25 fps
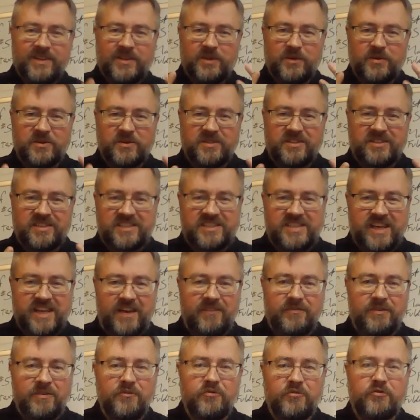Those
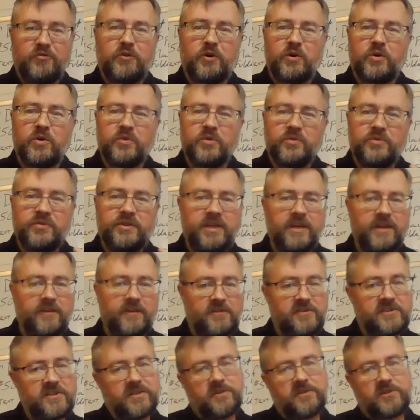sevenfold
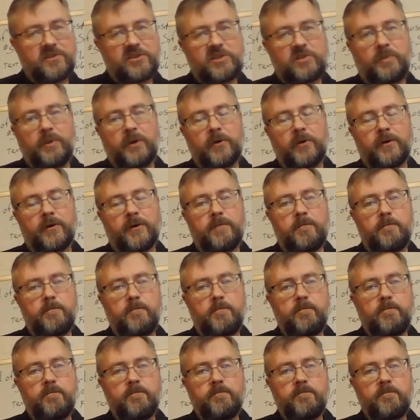gifts of the Spirit,
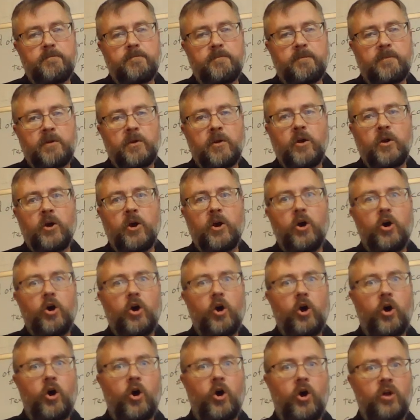
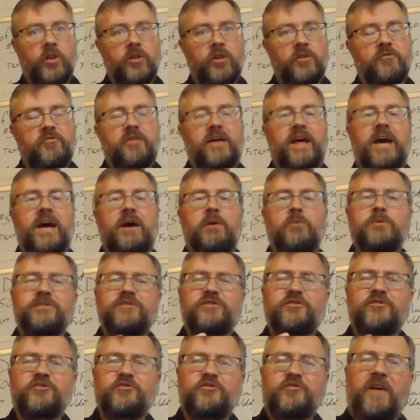all of that
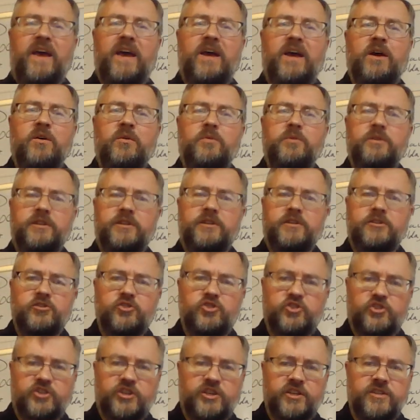was found in
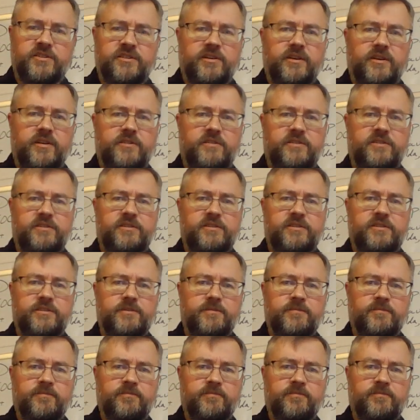Jesus.